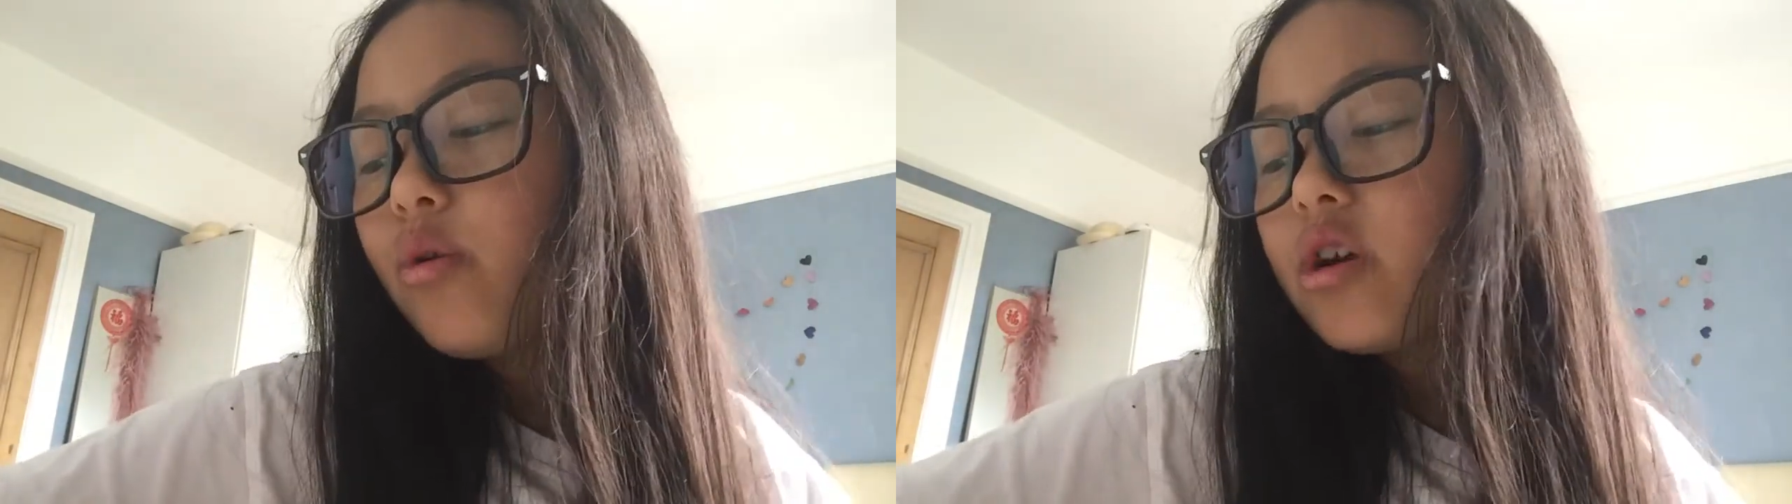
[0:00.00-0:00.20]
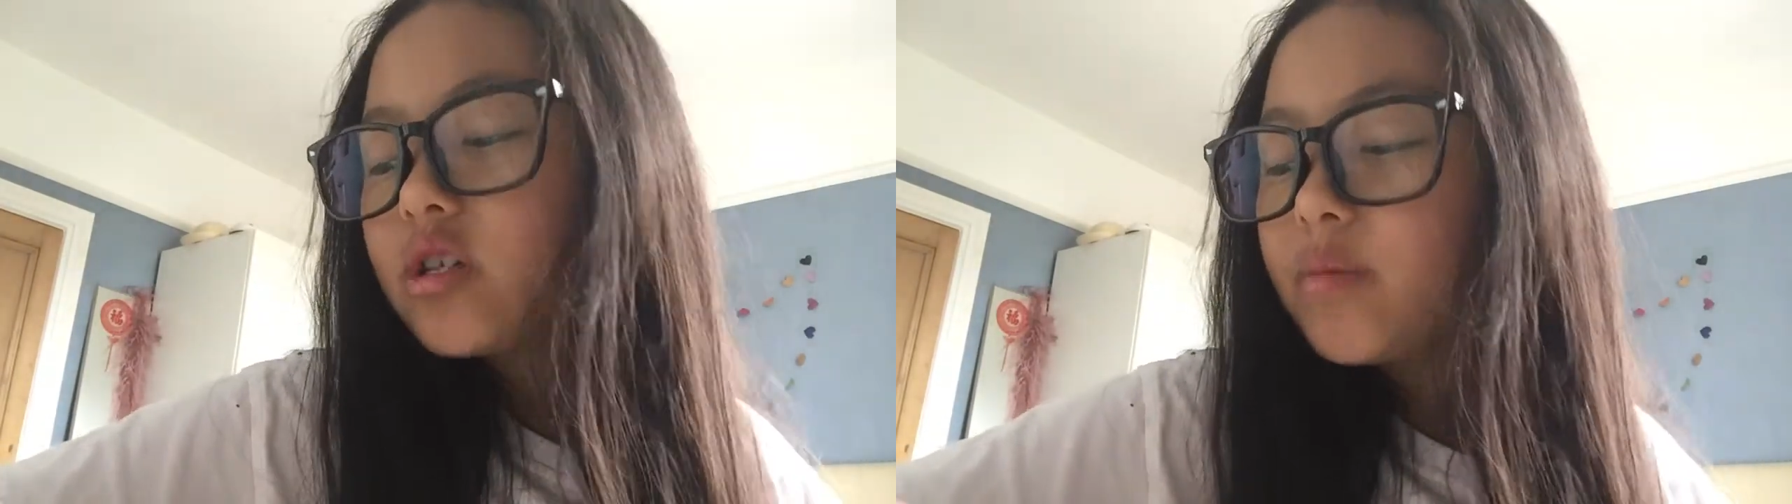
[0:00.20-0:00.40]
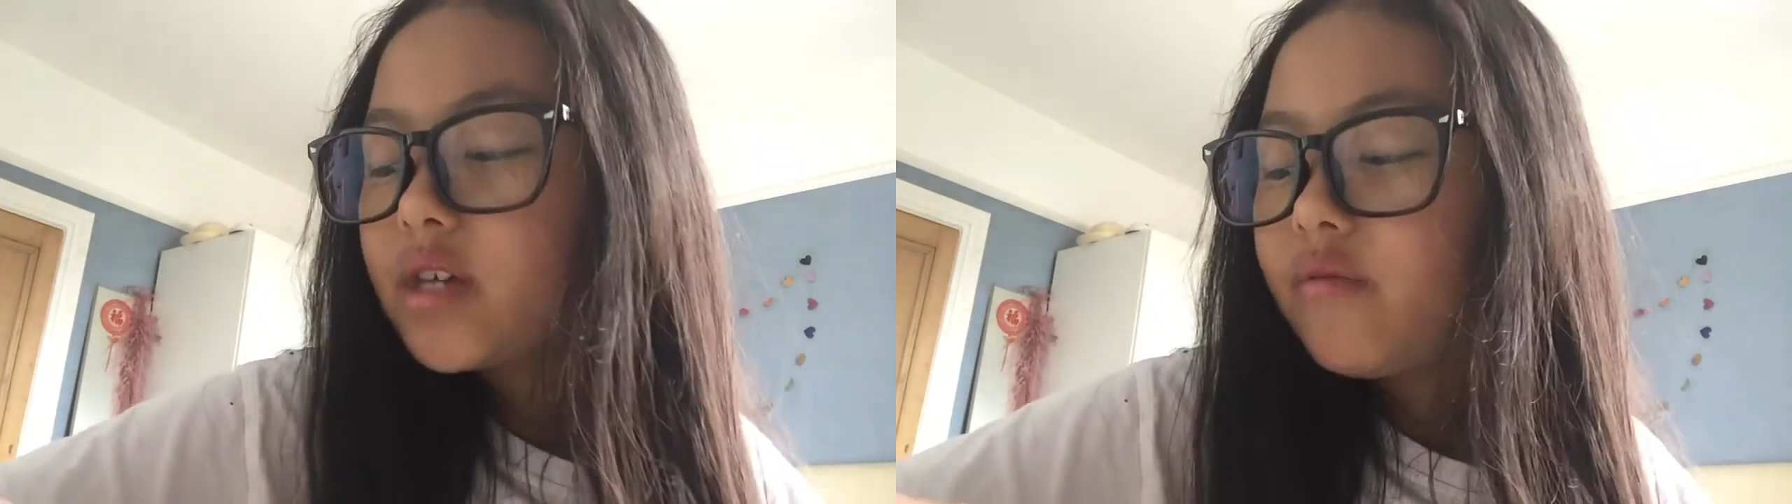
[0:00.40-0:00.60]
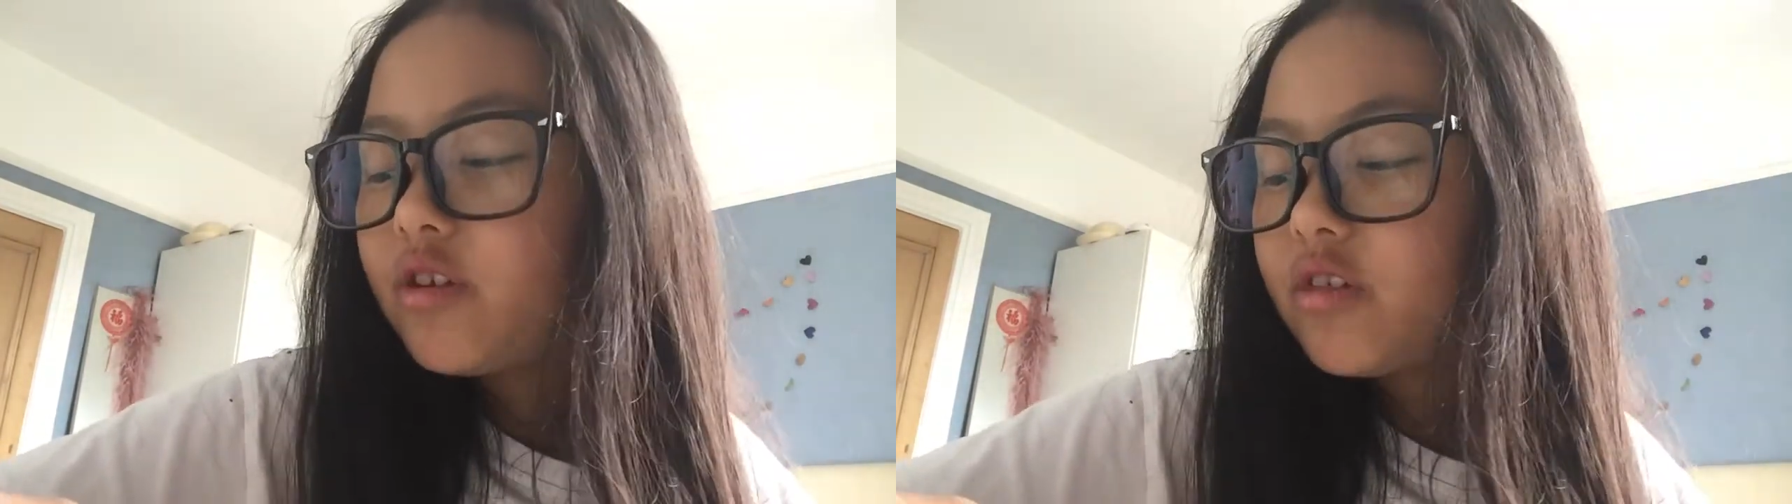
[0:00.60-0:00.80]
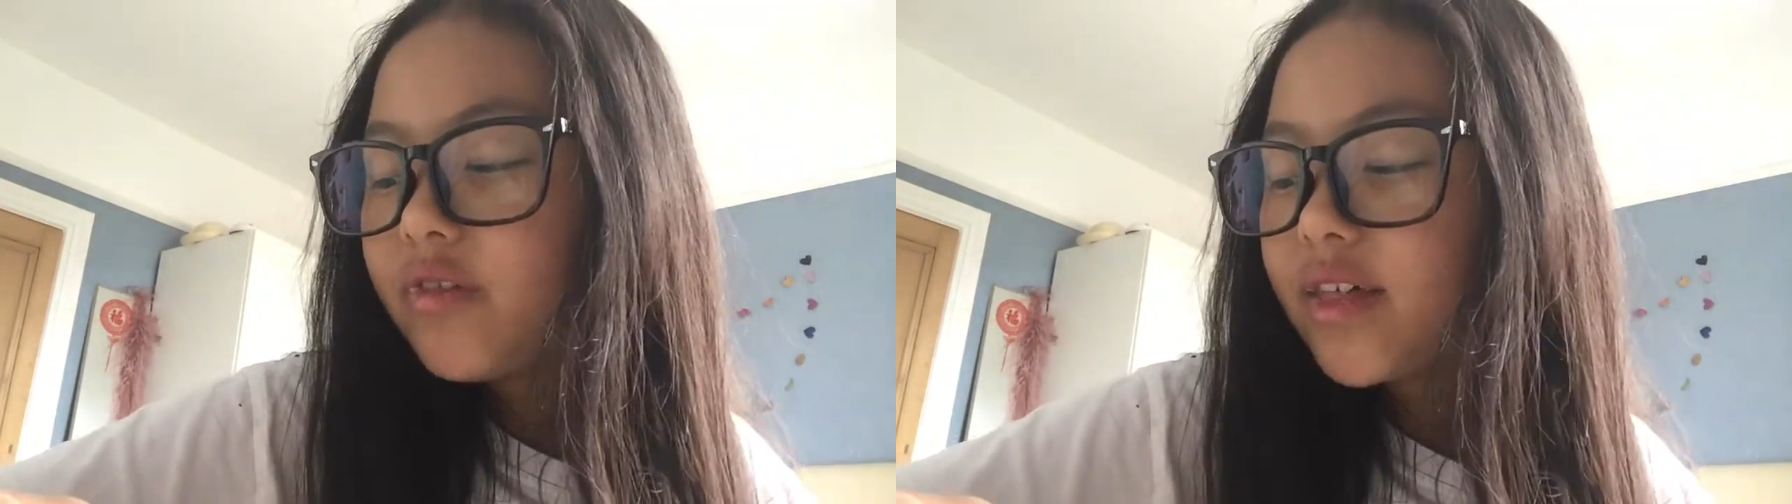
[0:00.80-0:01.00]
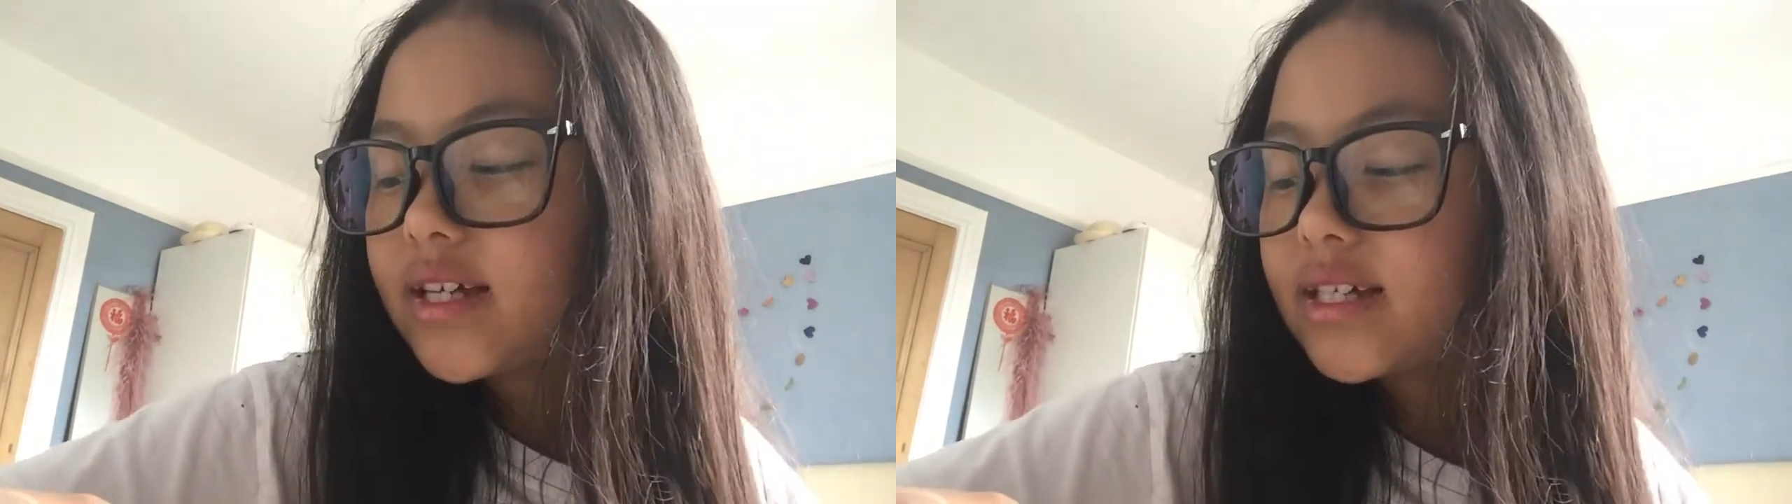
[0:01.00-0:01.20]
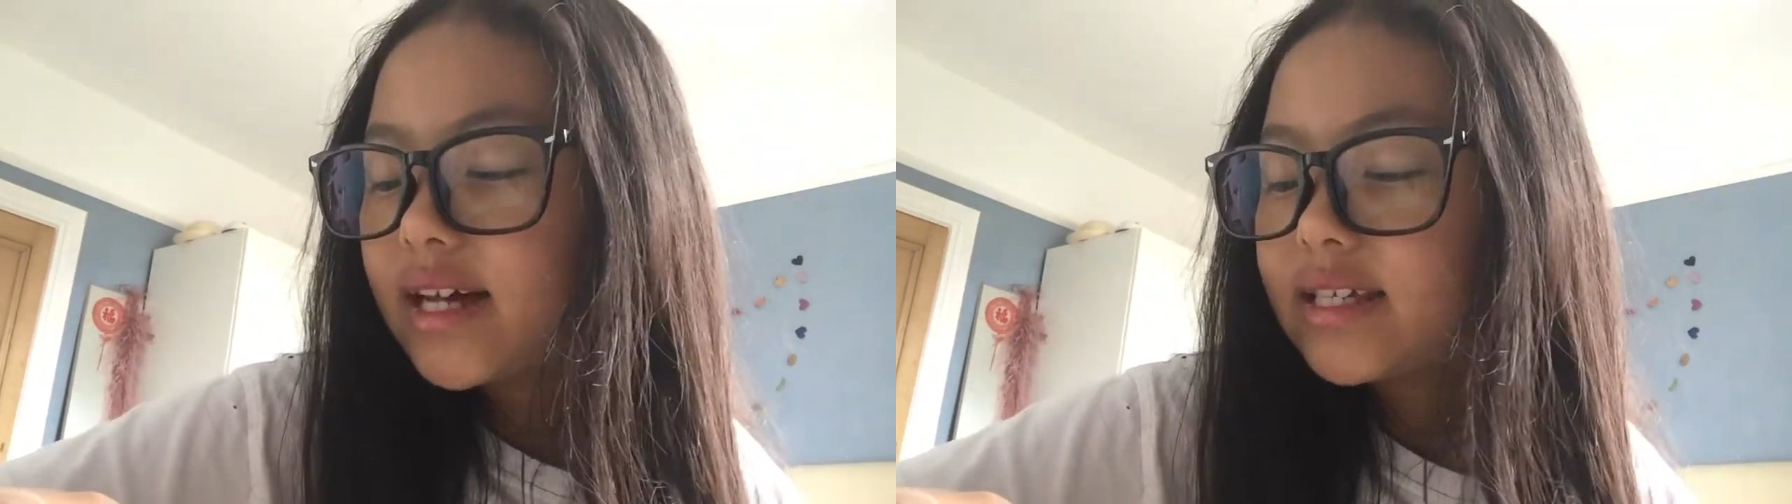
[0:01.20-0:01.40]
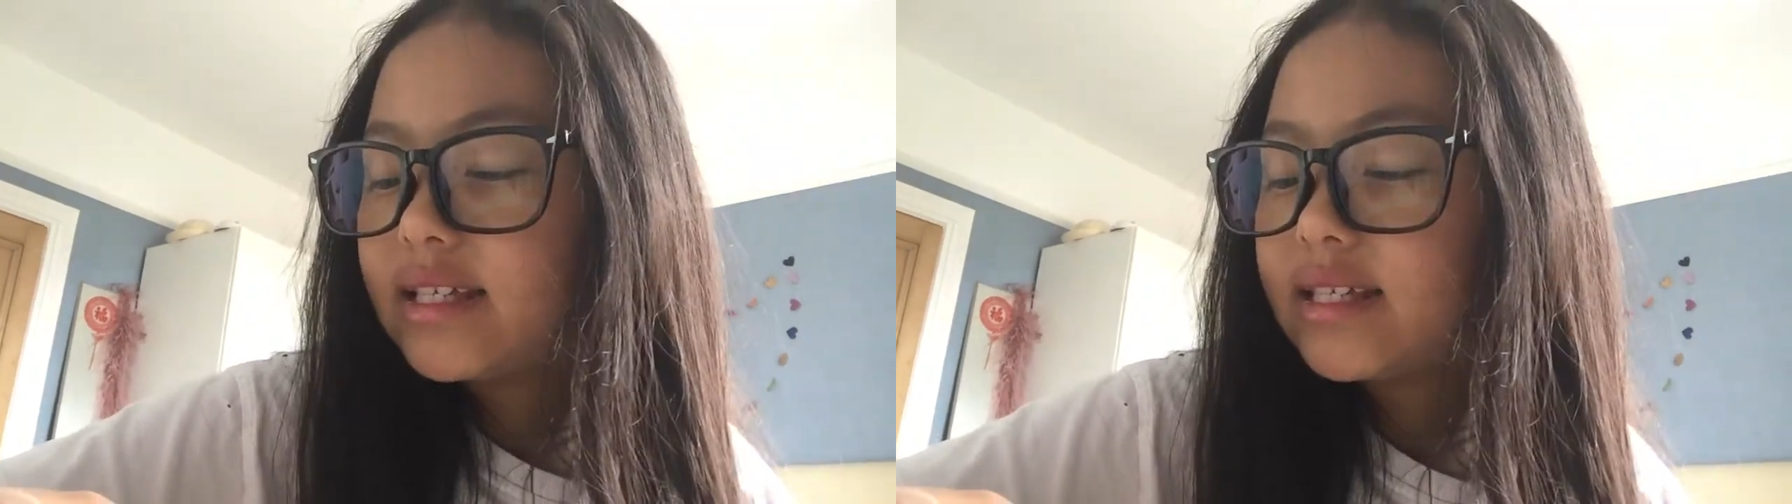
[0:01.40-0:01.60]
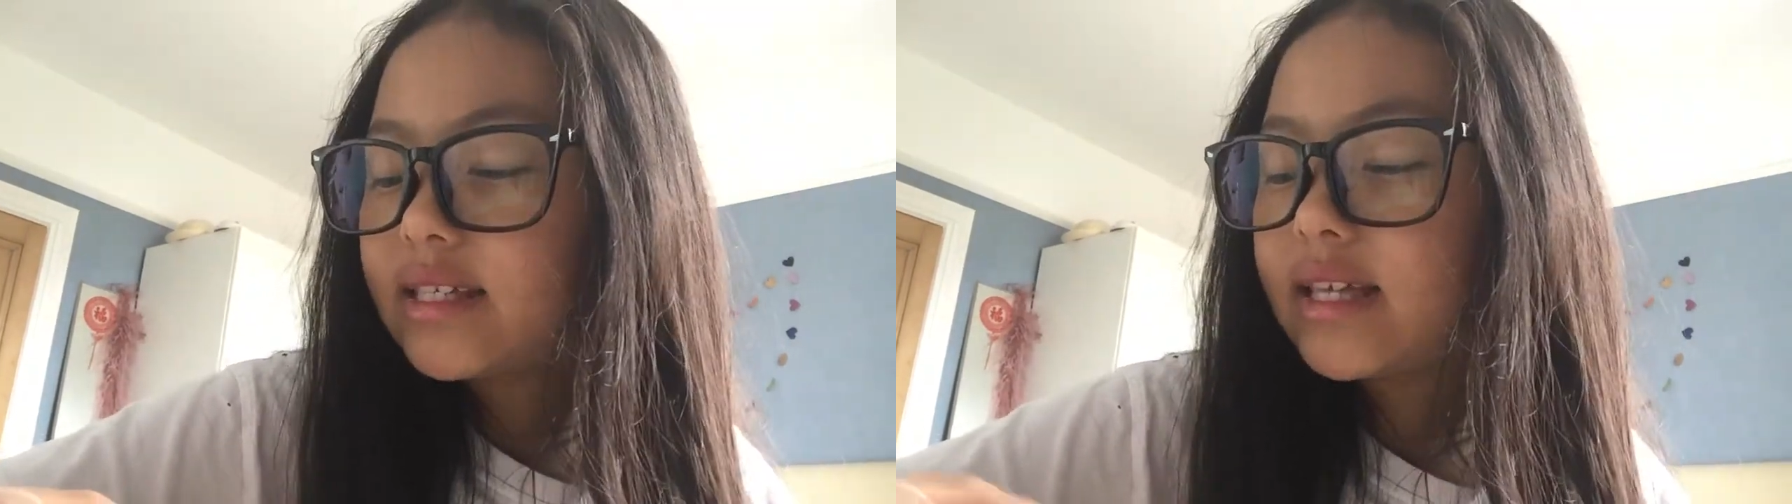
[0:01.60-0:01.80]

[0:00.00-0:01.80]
boy cut himself another thick slice and